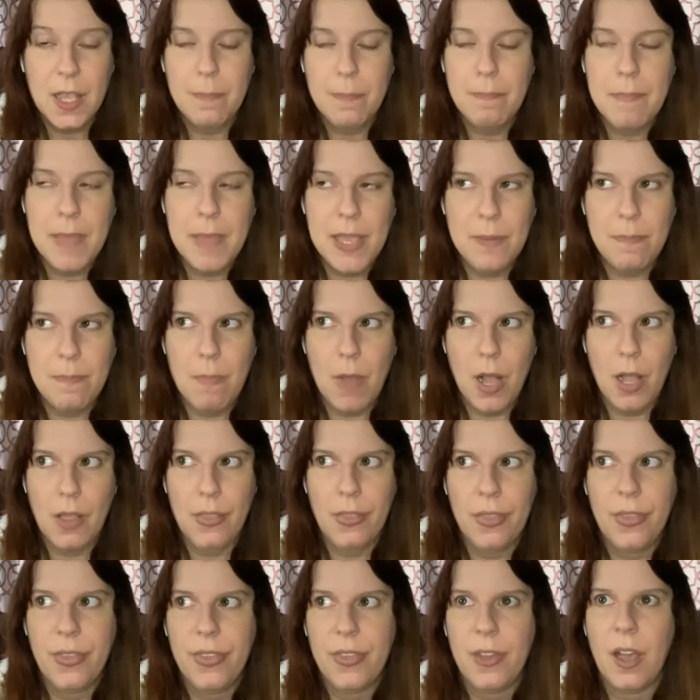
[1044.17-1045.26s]

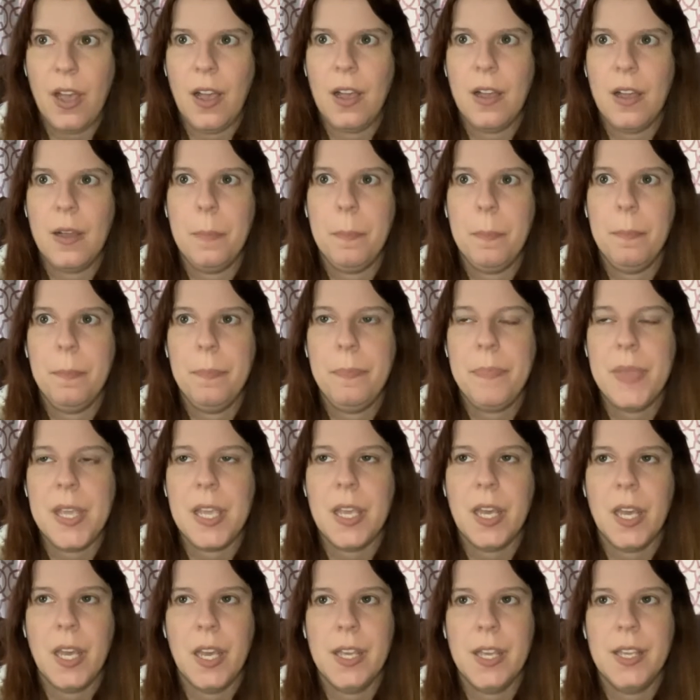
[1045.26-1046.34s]
mid-month,
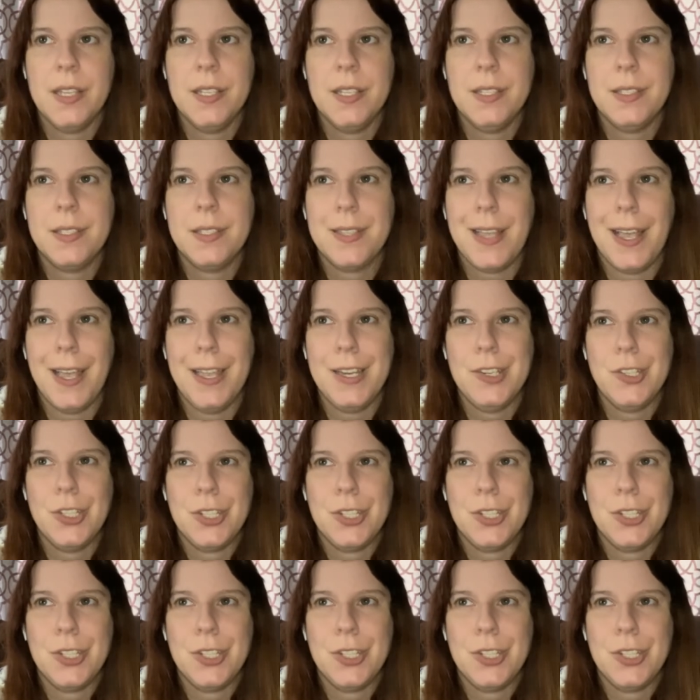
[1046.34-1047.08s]
because I